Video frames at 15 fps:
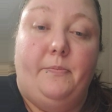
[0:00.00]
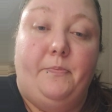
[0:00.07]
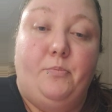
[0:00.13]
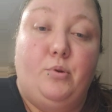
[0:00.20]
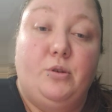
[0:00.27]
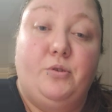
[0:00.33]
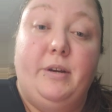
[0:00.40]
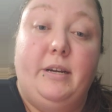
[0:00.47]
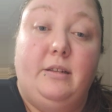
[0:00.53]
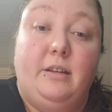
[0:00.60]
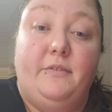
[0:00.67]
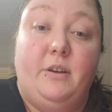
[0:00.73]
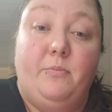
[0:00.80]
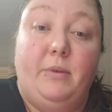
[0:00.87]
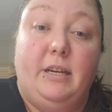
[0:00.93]
portrayal
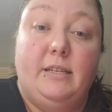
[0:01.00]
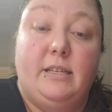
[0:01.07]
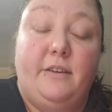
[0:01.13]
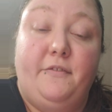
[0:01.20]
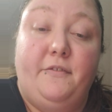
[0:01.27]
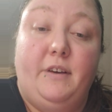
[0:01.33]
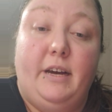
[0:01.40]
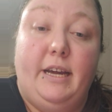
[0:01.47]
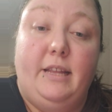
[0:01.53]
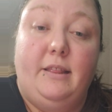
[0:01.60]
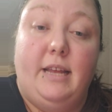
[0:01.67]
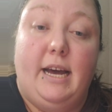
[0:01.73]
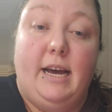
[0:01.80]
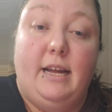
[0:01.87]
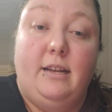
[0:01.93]
of it, because I find
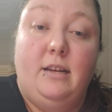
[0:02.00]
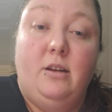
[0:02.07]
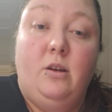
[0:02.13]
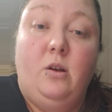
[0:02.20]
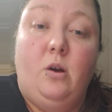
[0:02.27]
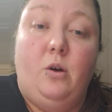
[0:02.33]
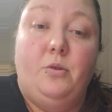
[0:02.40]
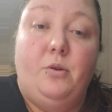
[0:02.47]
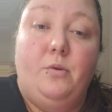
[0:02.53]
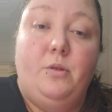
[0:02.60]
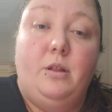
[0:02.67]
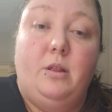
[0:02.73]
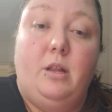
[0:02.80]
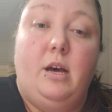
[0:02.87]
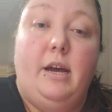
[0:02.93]
that although
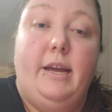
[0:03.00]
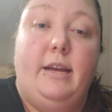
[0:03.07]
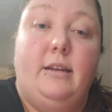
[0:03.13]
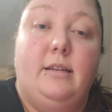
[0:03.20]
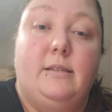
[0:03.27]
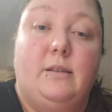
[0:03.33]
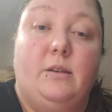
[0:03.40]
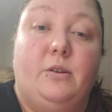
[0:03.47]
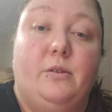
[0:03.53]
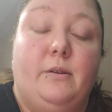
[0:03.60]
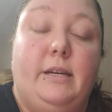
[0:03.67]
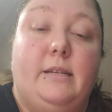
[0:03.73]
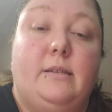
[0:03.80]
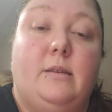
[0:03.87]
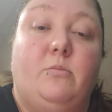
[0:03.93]
the lion is a
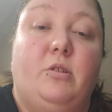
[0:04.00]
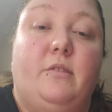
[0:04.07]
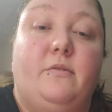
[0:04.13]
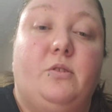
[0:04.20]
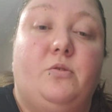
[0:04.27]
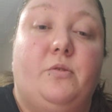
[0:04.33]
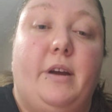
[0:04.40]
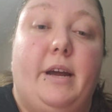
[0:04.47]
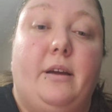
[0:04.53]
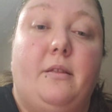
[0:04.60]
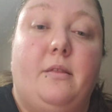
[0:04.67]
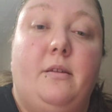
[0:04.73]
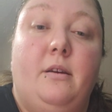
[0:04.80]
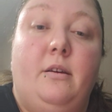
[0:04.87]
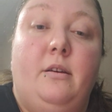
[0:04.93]
great symbol of
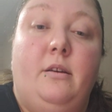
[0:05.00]
strength,